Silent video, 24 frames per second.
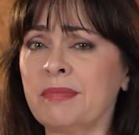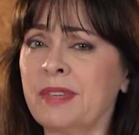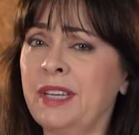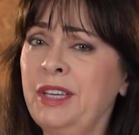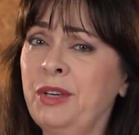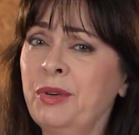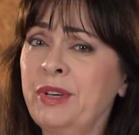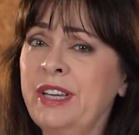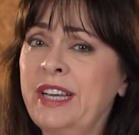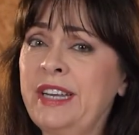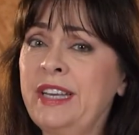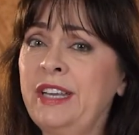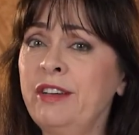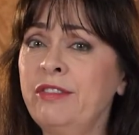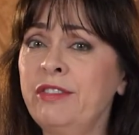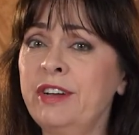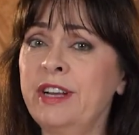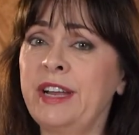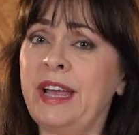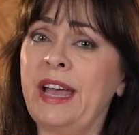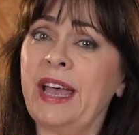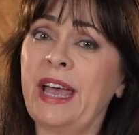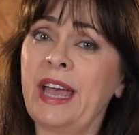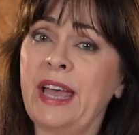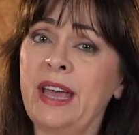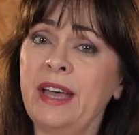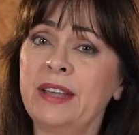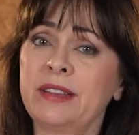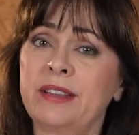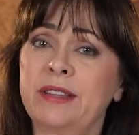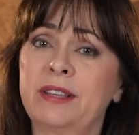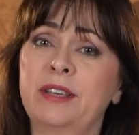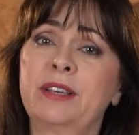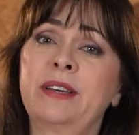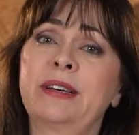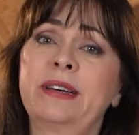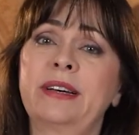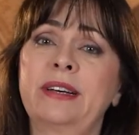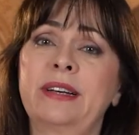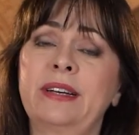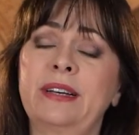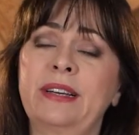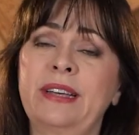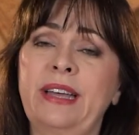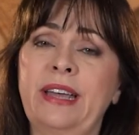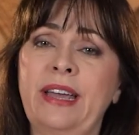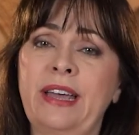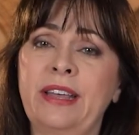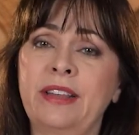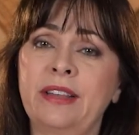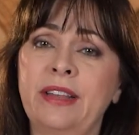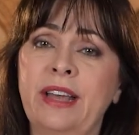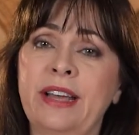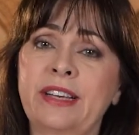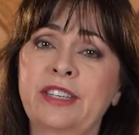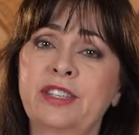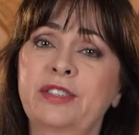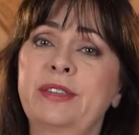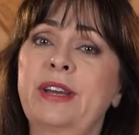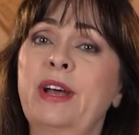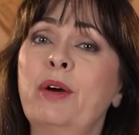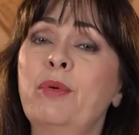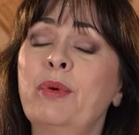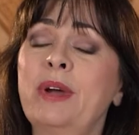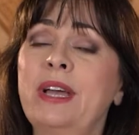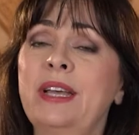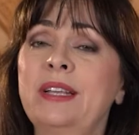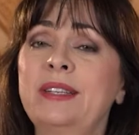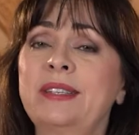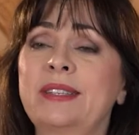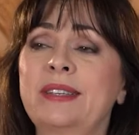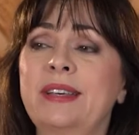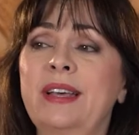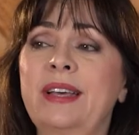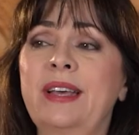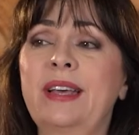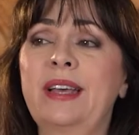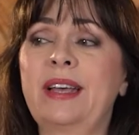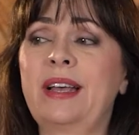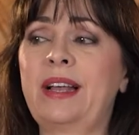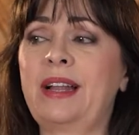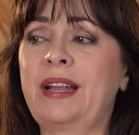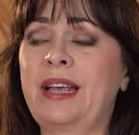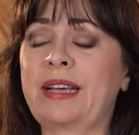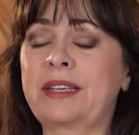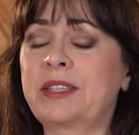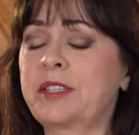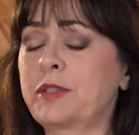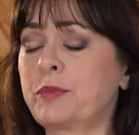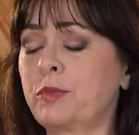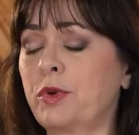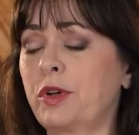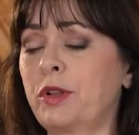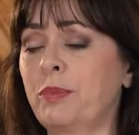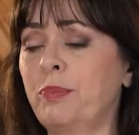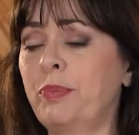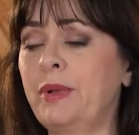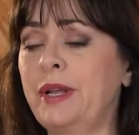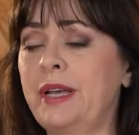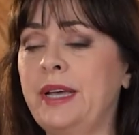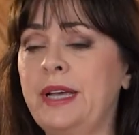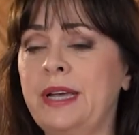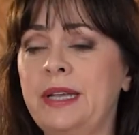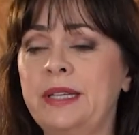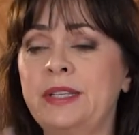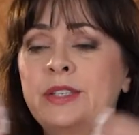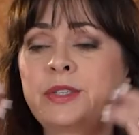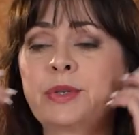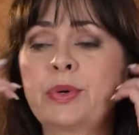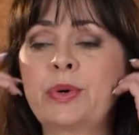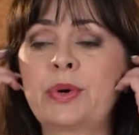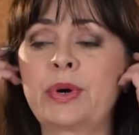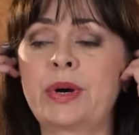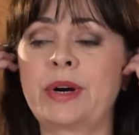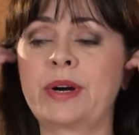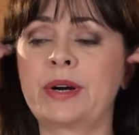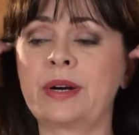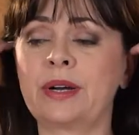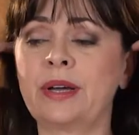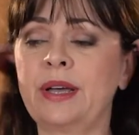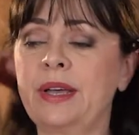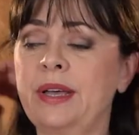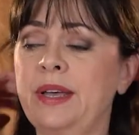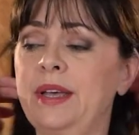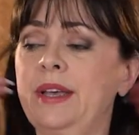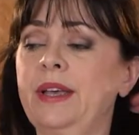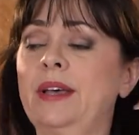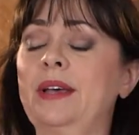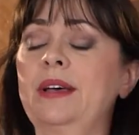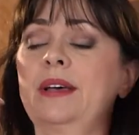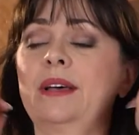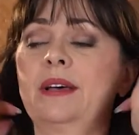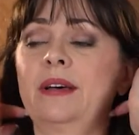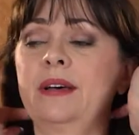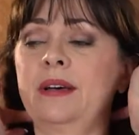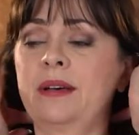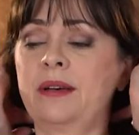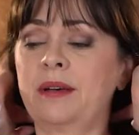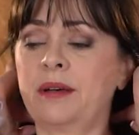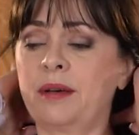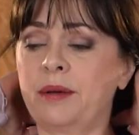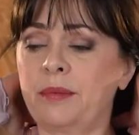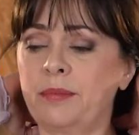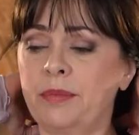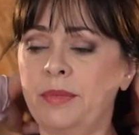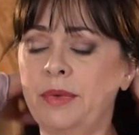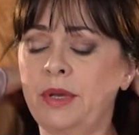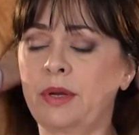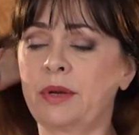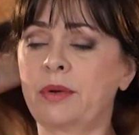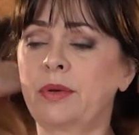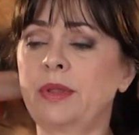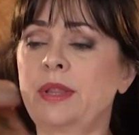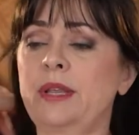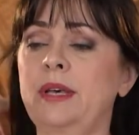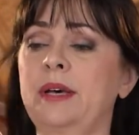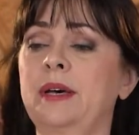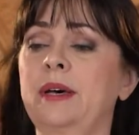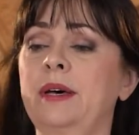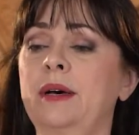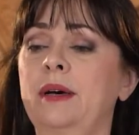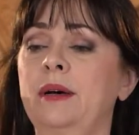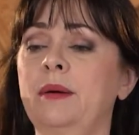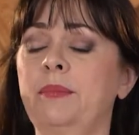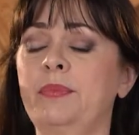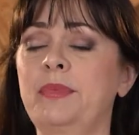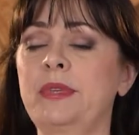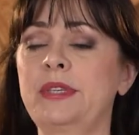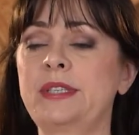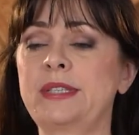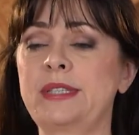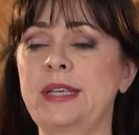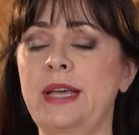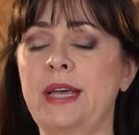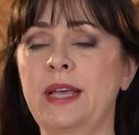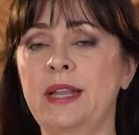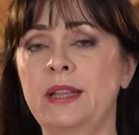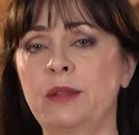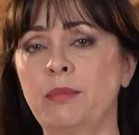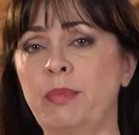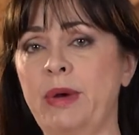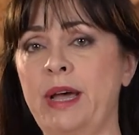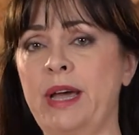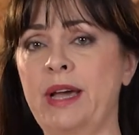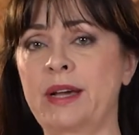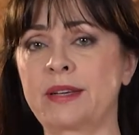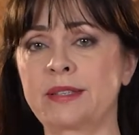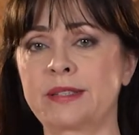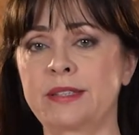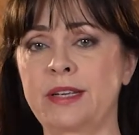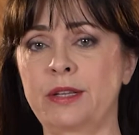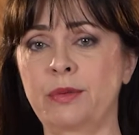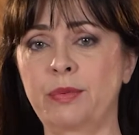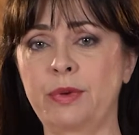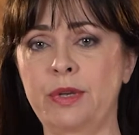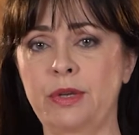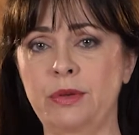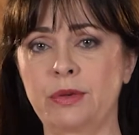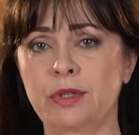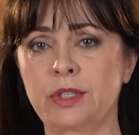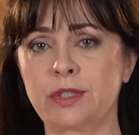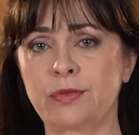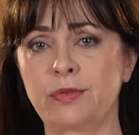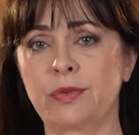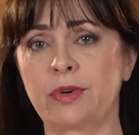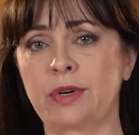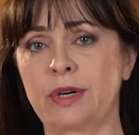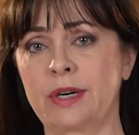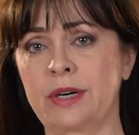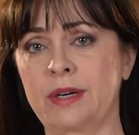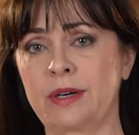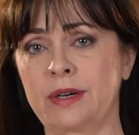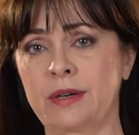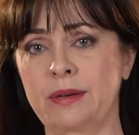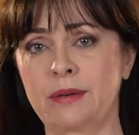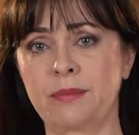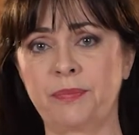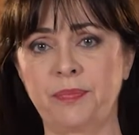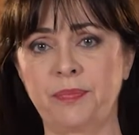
You can even add extra weights like small plates or the sandbags that we use for